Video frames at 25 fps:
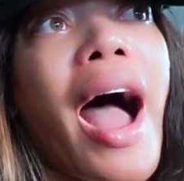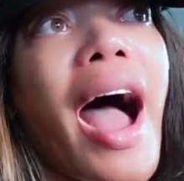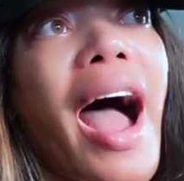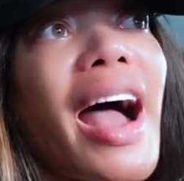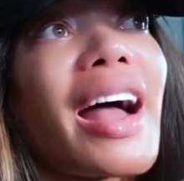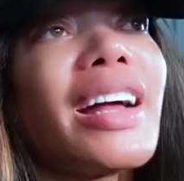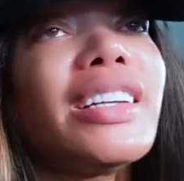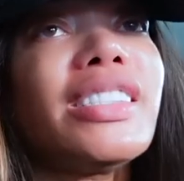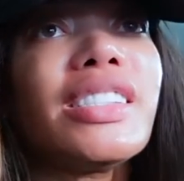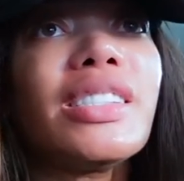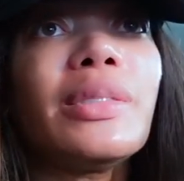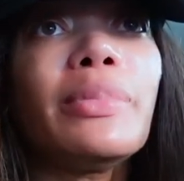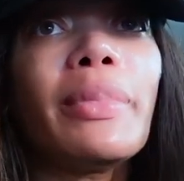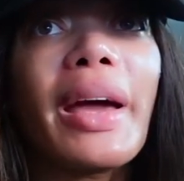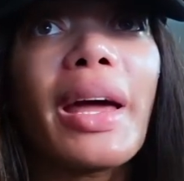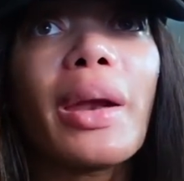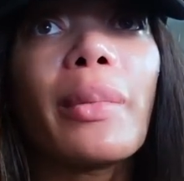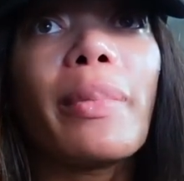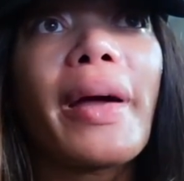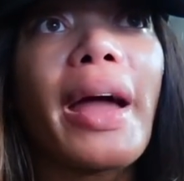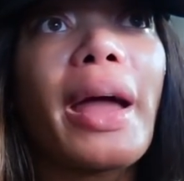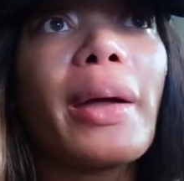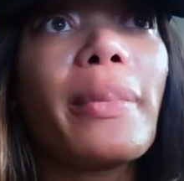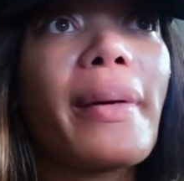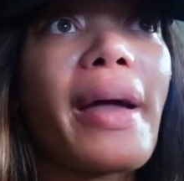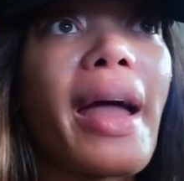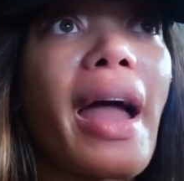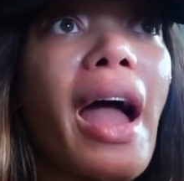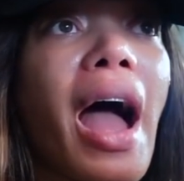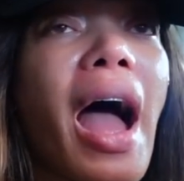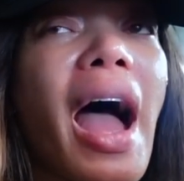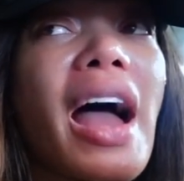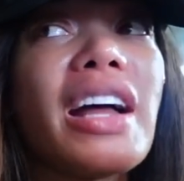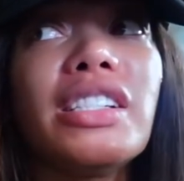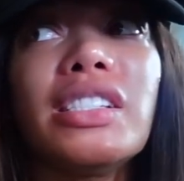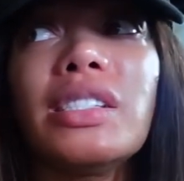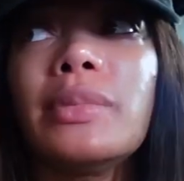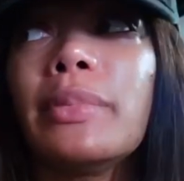I just met a PayPal.
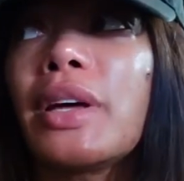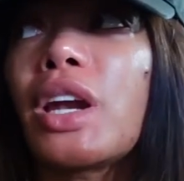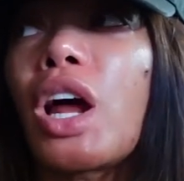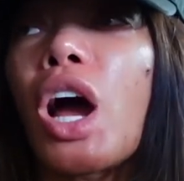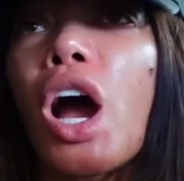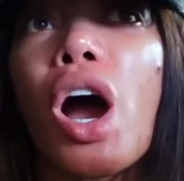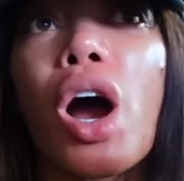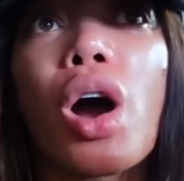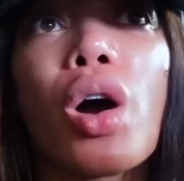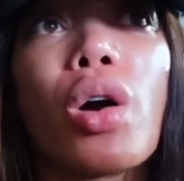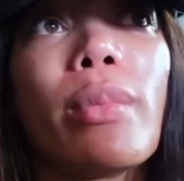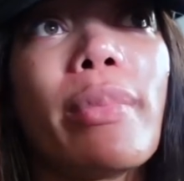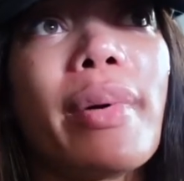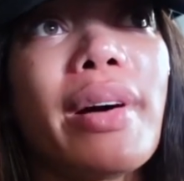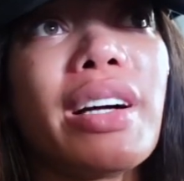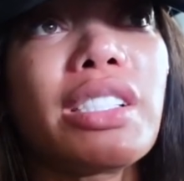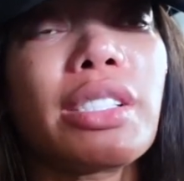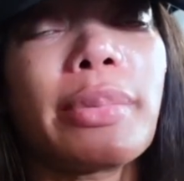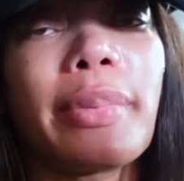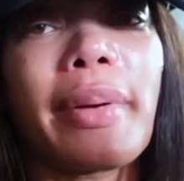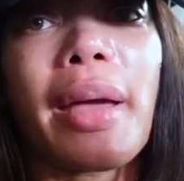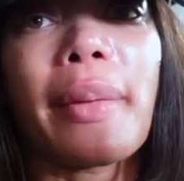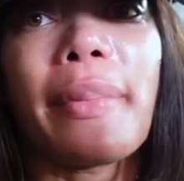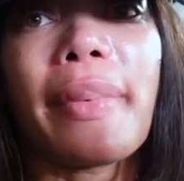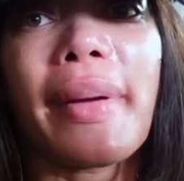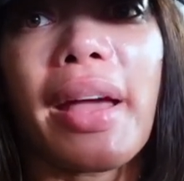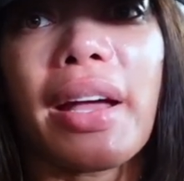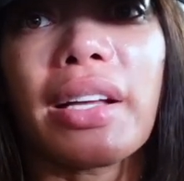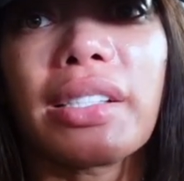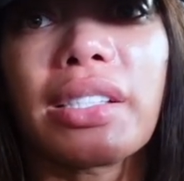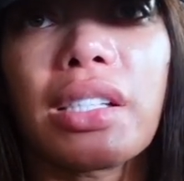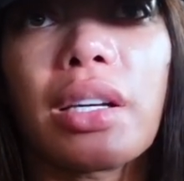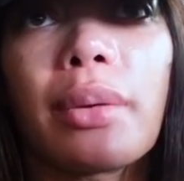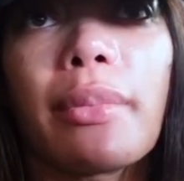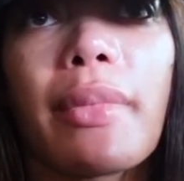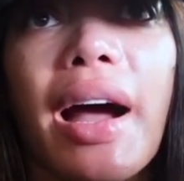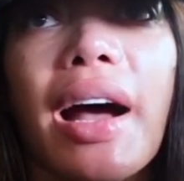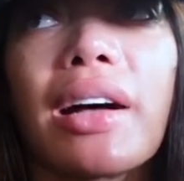I just met a whole bunch of PayPals
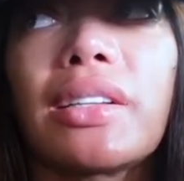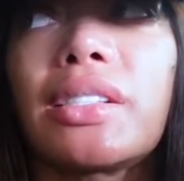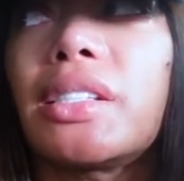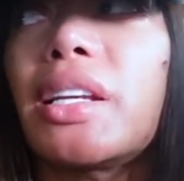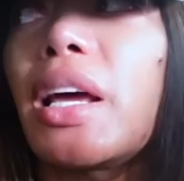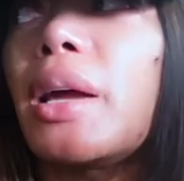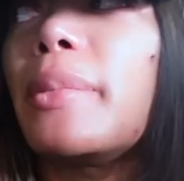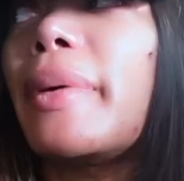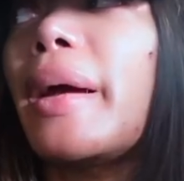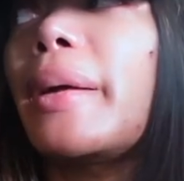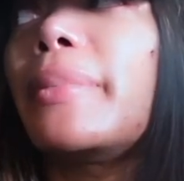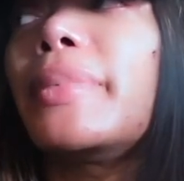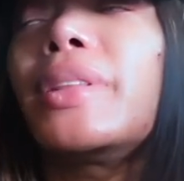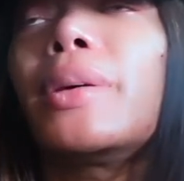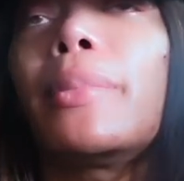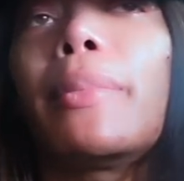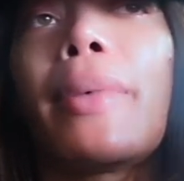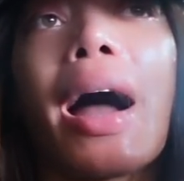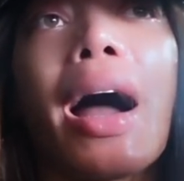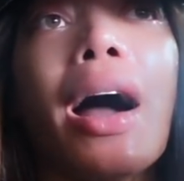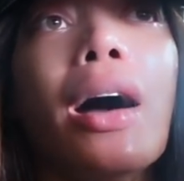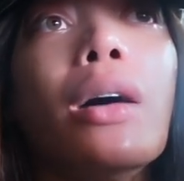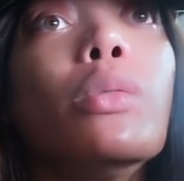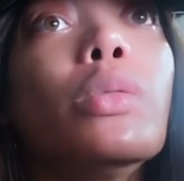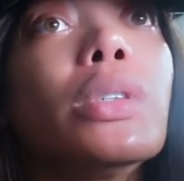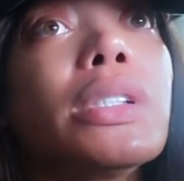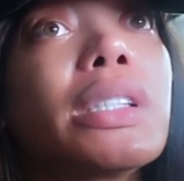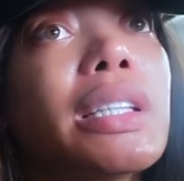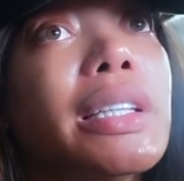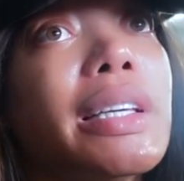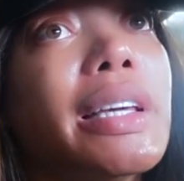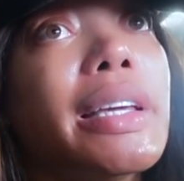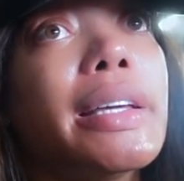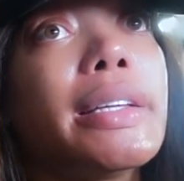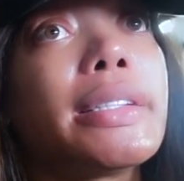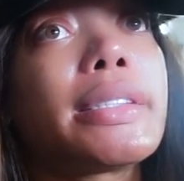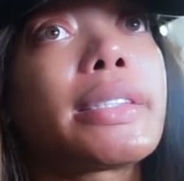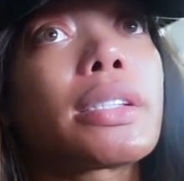in the mall today, baby. The mall was
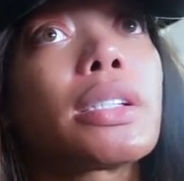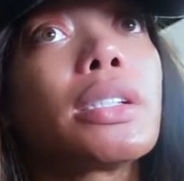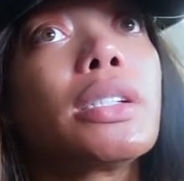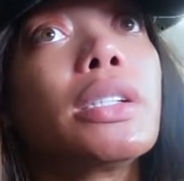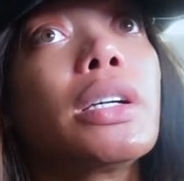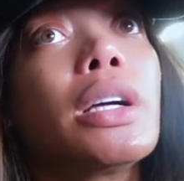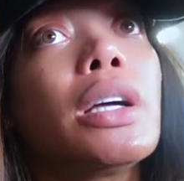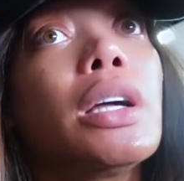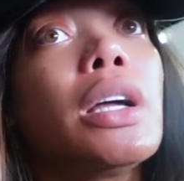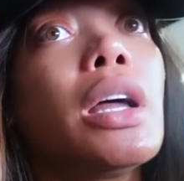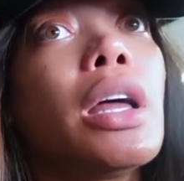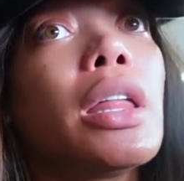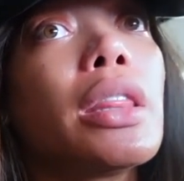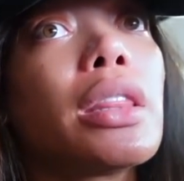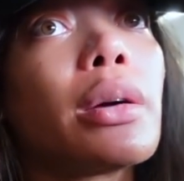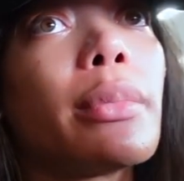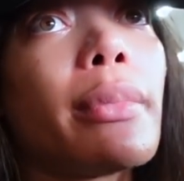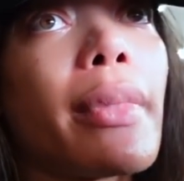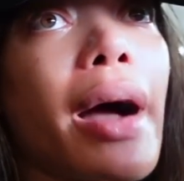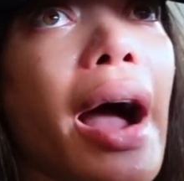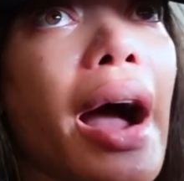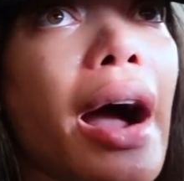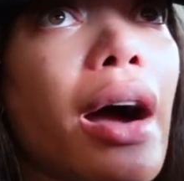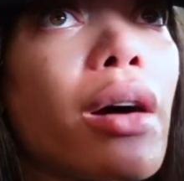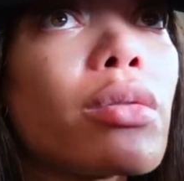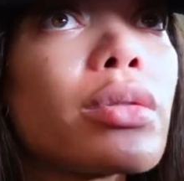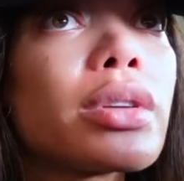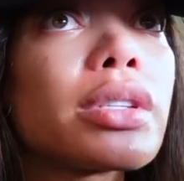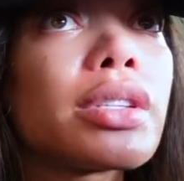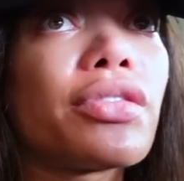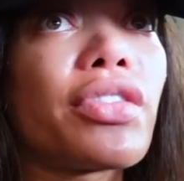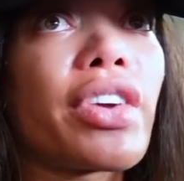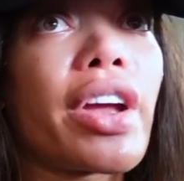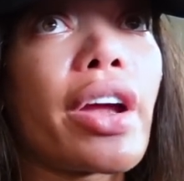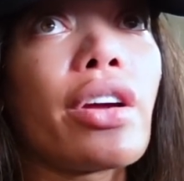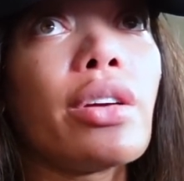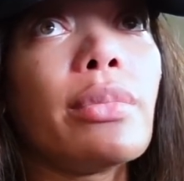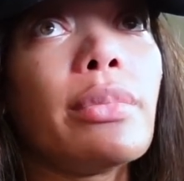lit. The mall was
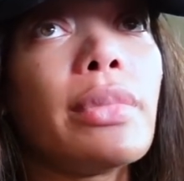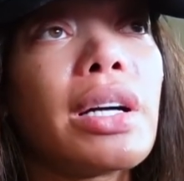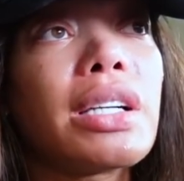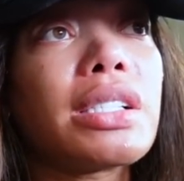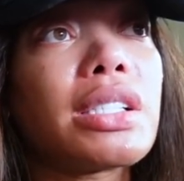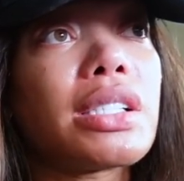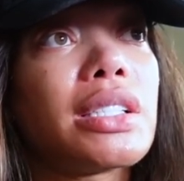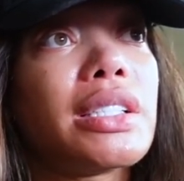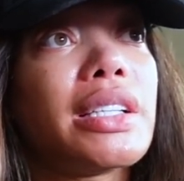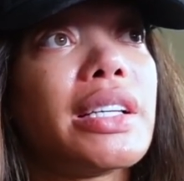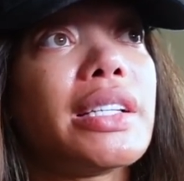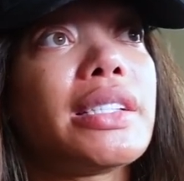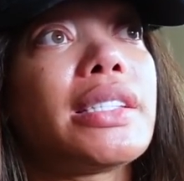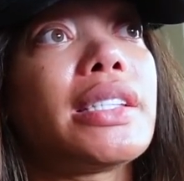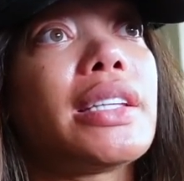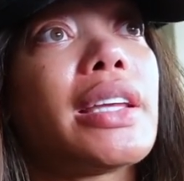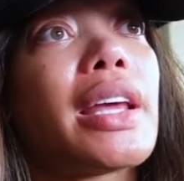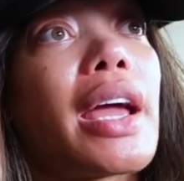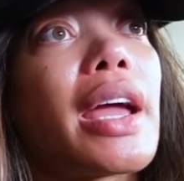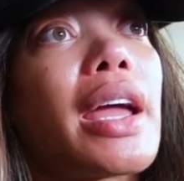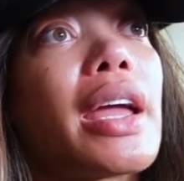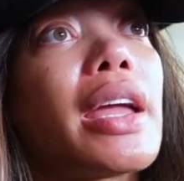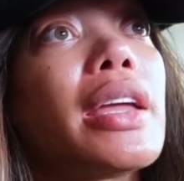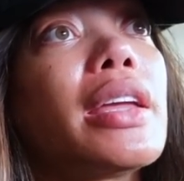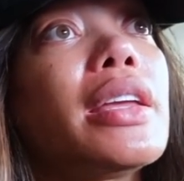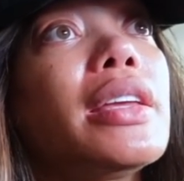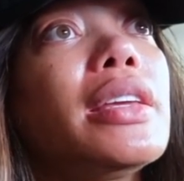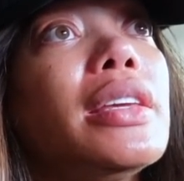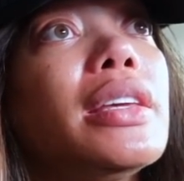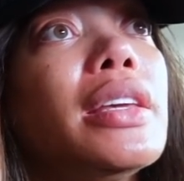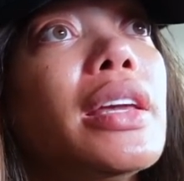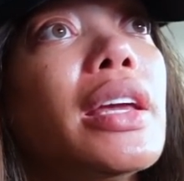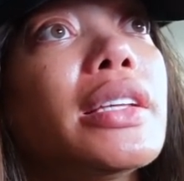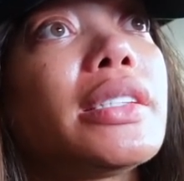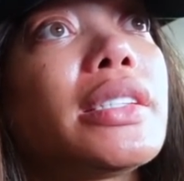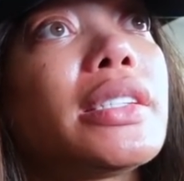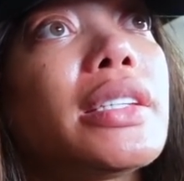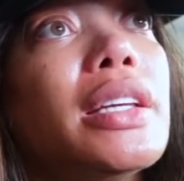very much lit today.
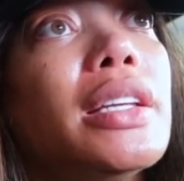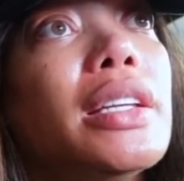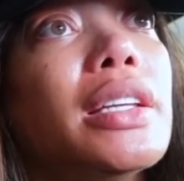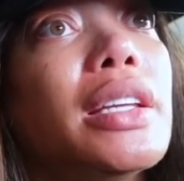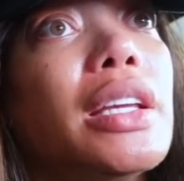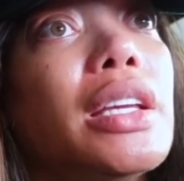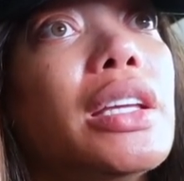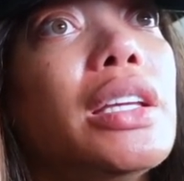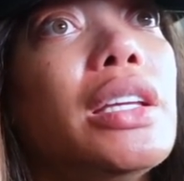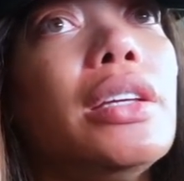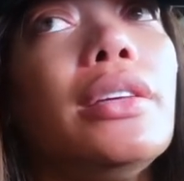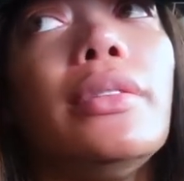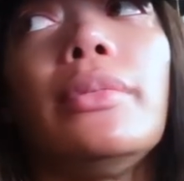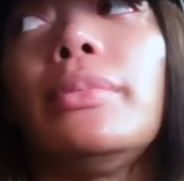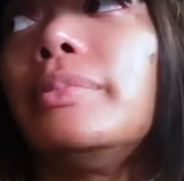Yes, indeed.